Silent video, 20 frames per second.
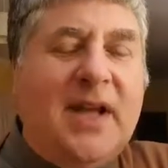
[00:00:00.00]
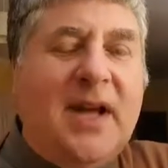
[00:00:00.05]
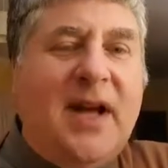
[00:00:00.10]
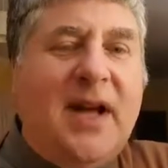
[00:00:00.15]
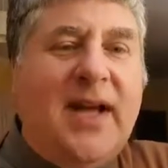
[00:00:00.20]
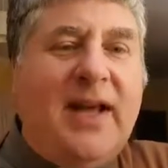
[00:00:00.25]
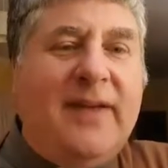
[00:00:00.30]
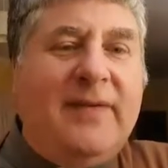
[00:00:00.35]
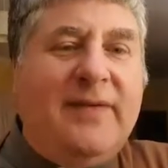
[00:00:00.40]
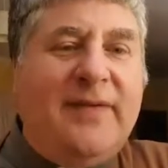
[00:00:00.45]

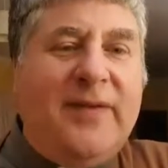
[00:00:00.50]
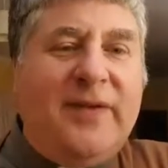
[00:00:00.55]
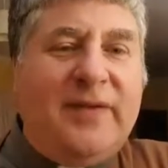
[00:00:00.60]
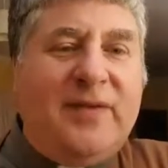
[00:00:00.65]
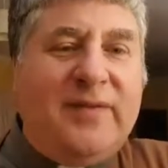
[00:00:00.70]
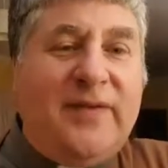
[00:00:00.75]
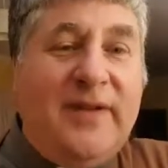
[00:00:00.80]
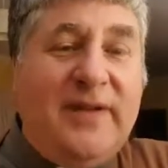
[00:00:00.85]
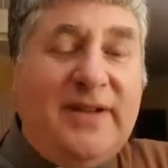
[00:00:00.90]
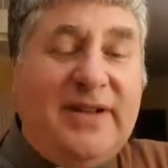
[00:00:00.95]
I feel
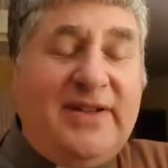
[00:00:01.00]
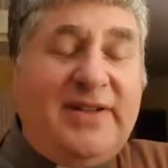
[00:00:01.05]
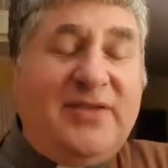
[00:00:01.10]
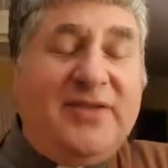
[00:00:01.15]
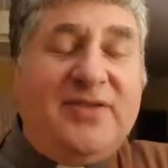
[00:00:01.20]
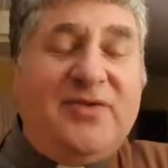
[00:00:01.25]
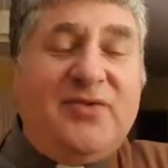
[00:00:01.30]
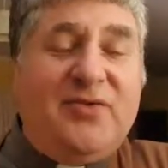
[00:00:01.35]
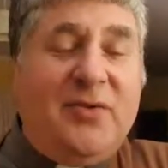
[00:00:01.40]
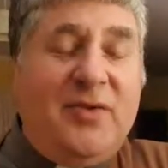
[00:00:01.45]
very
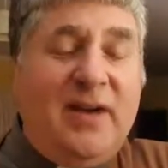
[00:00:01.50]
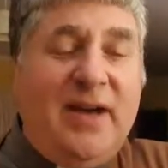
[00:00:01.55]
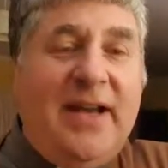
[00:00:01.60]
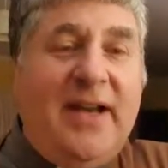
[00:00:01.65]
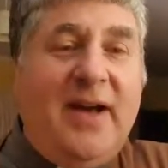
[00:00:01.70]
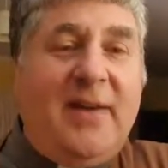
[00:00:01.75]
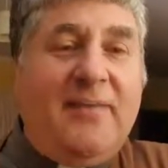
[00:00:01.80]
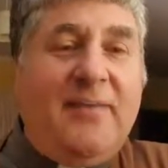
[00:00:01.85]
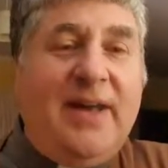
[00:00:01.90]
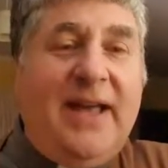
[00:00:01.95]
strongly
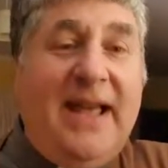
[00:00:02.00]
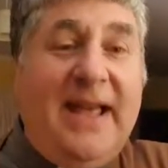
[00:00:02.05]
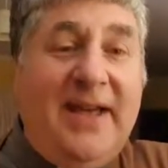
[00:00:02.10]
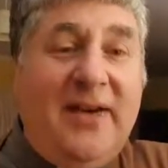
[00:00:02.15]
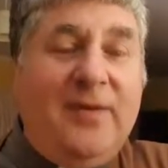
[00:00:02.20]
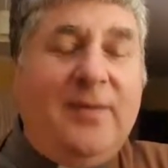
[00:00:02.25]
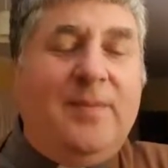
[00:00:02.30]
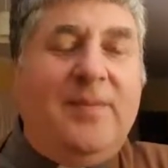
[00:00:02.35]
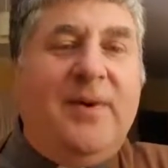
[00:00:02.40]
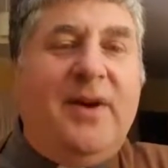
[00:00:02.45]

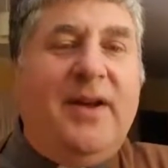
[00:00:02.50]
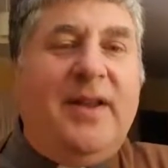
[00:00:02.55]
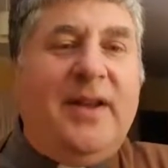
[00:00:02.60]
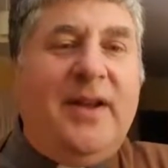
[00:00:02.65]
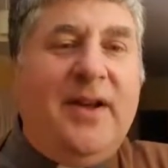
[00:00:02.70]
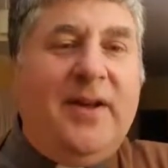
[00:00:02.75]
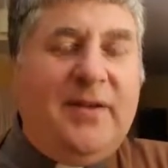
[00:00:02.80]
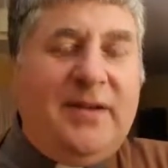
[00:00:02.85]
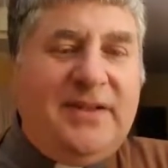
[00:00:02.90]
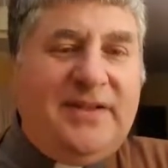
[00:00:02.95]
upheld by the
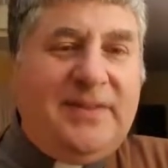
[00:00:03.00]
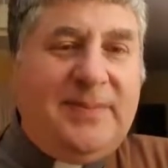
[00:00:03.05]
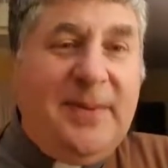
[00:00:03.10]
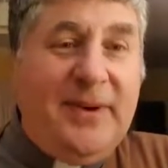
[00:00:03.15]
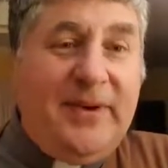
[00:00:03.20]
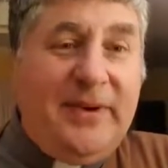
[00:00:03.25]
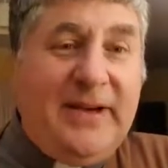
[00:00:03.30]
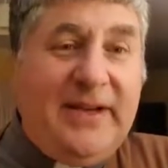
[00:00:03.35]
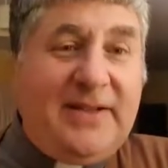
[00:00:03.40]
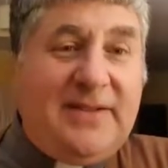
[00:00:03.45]
Holy
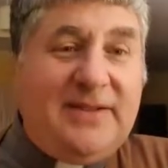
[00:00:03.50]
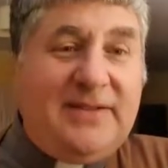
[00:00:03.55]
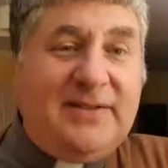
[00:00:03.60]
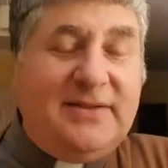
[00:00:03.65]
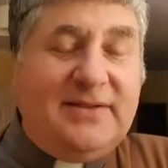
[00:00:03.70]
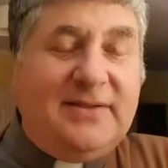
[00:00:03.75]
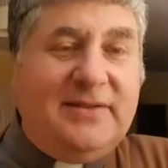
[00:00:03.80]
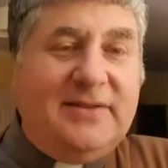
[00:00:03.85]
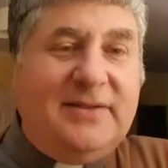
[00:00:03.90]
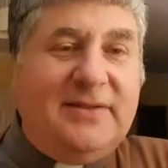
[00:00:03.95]
Spirit
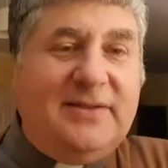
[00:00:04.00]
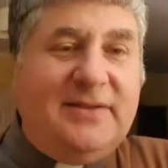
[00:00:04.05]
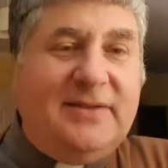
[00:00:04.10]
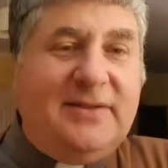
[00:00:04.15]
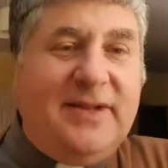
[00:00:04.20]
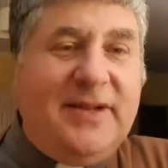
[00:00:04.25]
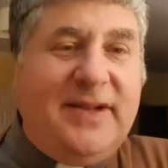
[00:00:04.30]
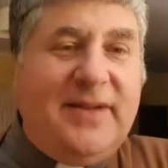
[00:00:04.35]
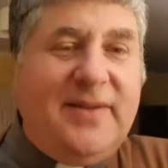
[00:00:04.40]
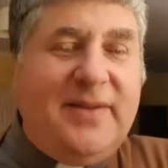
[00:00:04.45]

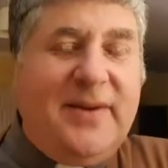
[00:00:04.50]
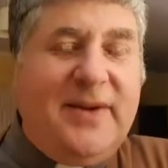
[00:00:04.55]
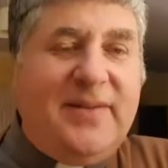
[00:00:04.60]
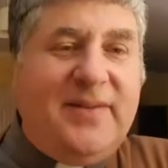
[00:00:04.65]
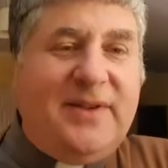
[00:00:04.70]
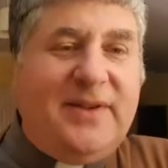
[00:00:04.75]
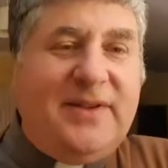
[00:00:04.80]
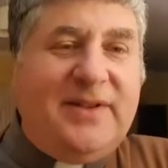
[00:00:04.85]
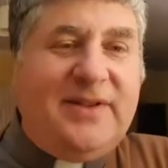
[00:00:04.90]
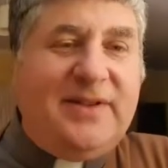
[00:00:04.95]
at the
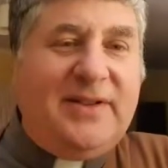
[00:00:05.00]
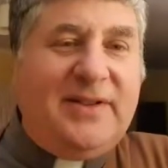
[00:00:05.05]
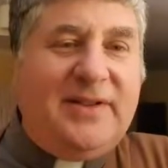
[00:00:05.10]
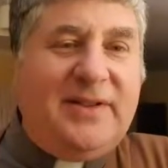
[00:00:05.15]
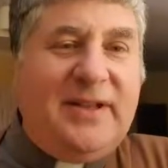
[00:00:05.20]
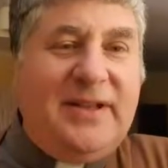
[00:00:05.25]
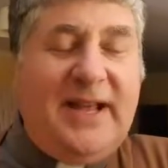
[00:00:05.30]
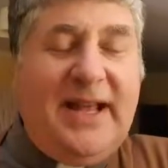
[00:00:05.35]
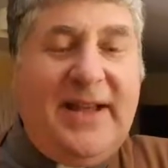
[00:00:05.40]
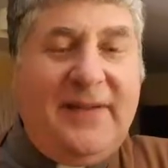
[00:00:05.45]
moment
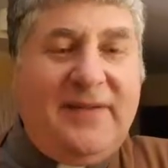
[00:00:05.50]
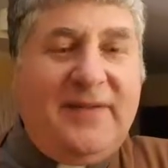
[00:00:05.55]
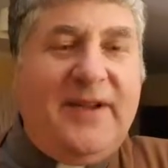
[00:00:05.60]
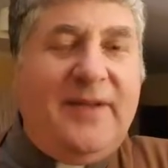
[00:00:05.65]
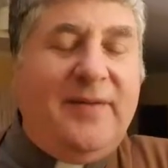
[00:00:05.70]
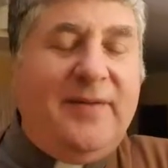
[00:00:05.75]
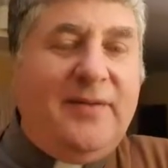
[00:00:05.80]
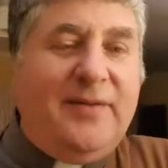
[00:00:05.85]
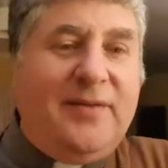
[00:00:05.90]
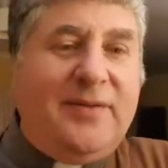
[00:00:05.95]
and have
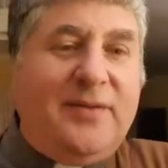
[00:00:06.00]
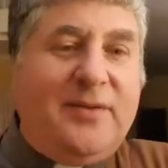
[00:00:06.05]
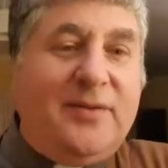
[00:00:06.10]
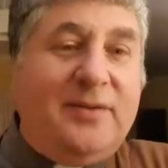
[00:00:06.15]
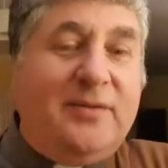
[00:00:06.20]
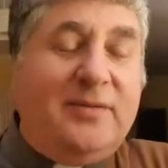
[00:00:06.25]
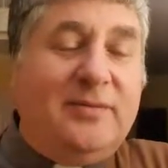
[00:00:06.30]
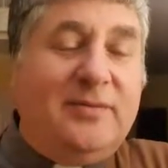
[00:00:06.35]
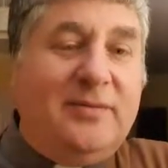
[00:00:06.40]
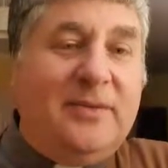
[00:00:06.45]
done
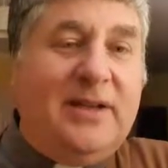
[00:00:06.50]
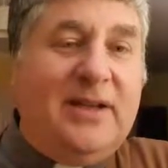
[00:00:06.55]
for,